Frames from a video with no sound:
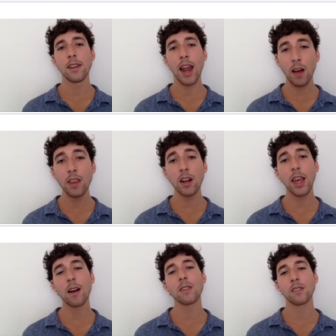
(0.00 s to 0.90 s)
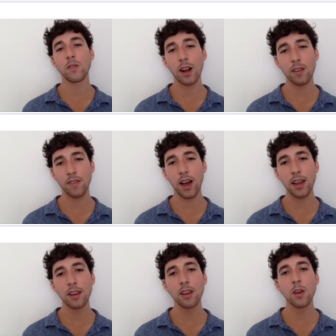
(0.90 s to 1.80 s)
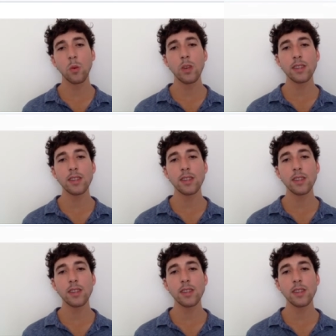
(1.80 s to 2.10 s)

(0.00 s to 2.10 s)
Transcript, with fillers: Now that your account is verified, we